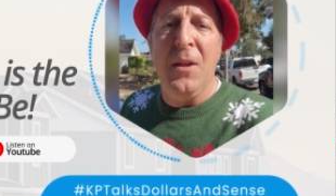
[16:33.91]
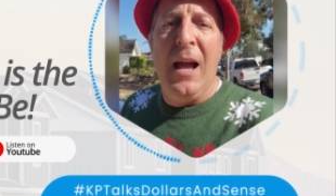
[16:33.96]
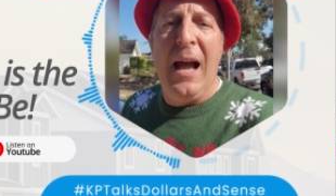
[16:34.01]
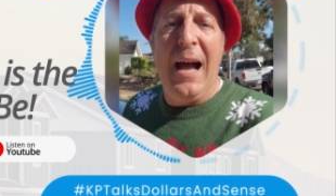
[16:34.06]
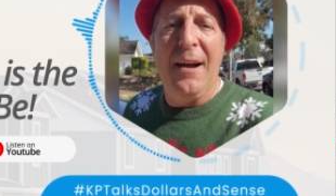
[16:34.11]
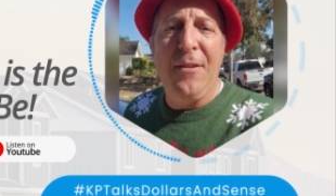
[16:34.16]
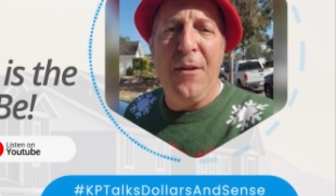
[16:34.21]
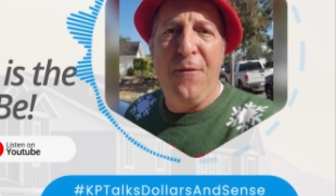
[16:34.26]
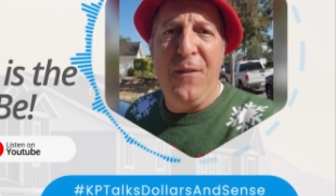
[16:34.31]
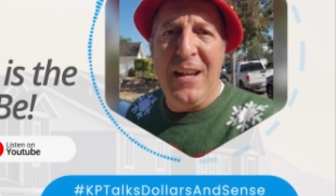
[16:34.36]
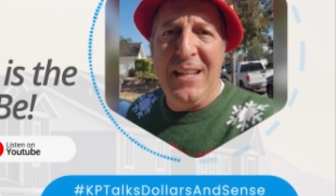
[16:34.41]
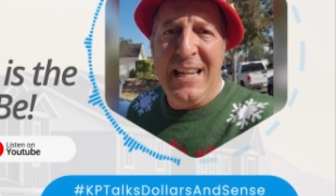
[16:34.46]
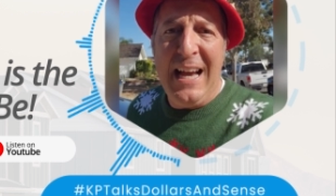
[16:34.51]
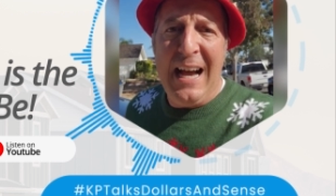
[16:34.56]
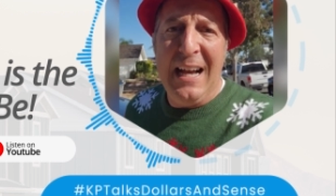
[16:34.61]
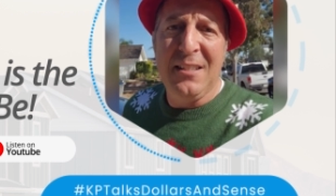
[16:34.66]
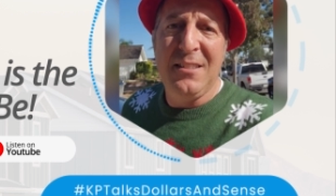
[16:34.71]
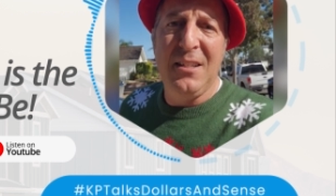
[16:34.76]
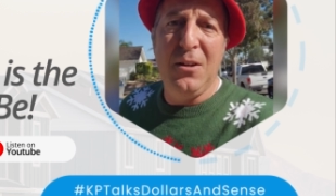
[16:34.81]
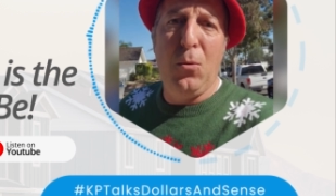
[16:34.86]
Have a
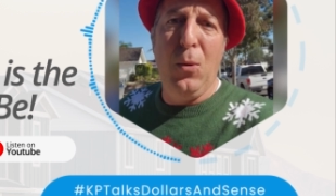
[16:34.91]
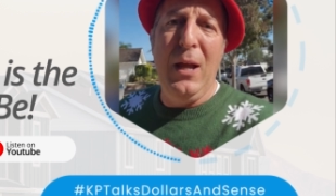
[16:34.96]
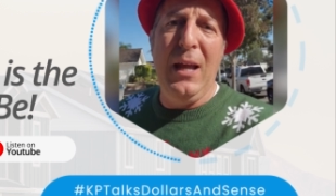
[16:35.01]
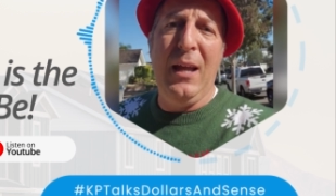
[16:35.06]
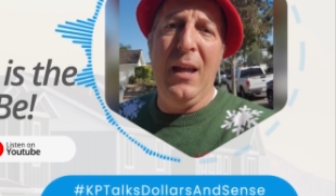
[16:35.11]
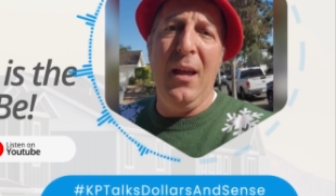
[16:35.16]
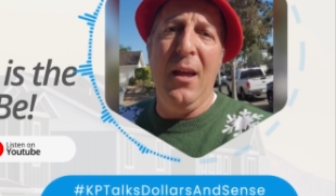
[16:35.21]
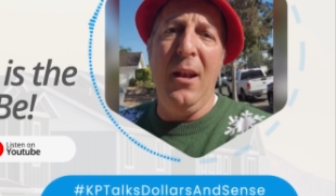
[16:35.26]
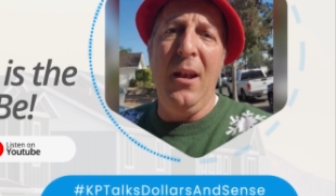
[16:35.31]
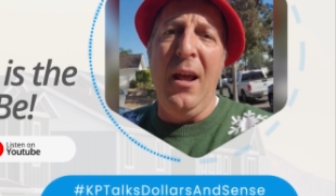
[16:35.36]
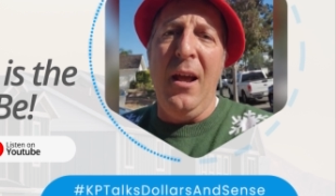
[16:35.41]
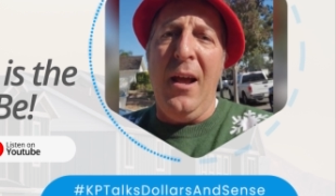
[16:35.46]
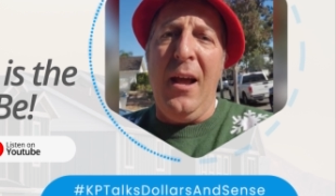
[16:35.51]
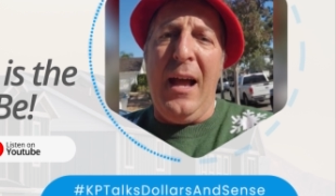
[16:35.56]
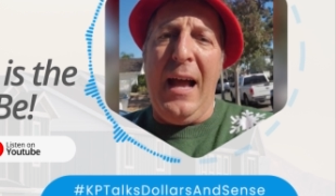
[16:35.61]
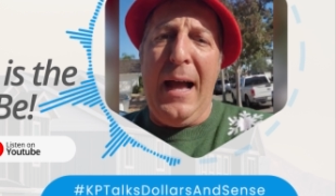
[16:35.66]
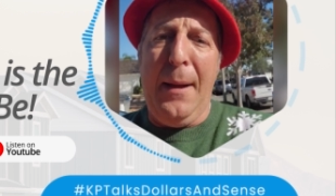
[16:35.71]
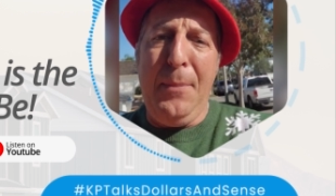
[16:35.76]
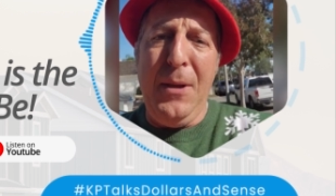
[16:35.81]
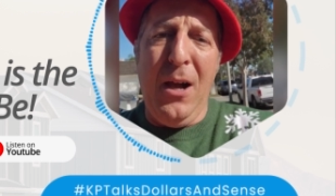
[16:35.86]
fantastic weekend.
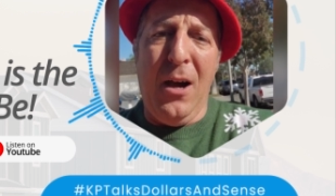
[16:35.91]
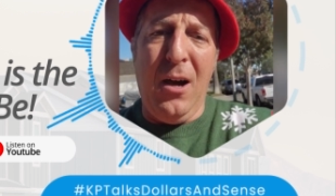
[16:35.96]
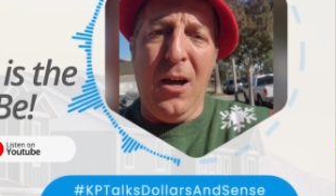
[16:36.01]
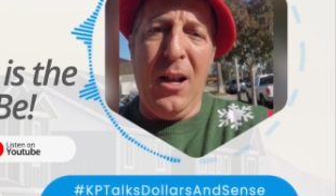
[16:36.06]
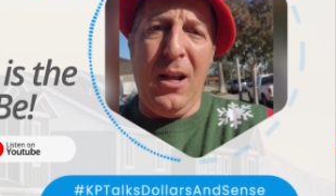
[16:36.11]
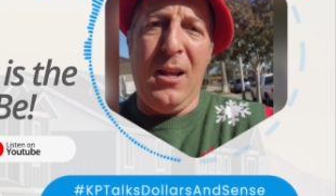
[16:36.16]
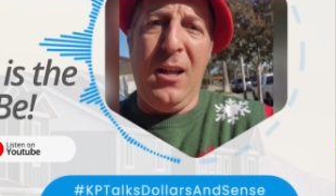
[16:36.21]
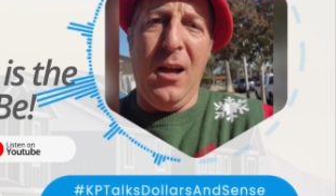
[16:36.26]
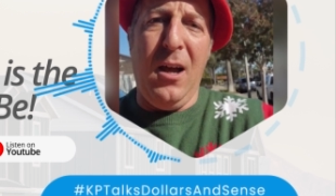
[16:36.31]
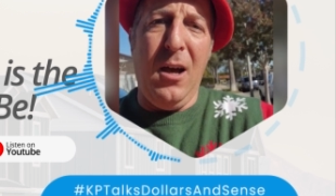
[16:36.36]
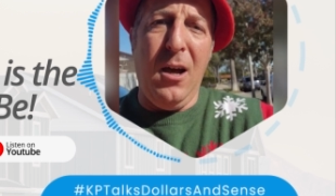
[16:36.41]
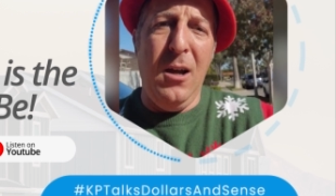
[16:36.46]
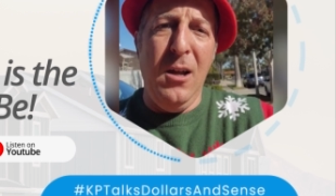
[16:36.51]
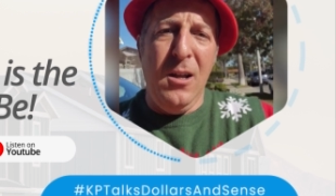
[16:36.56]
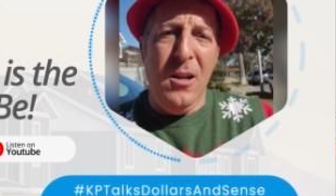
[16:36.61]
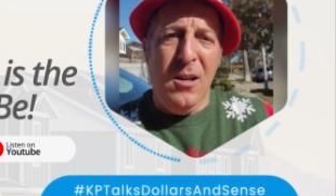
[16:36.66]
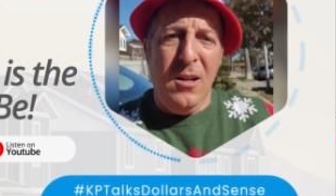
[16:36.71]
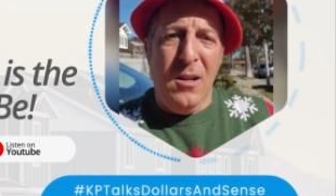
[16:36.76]
Happy Hanukkah.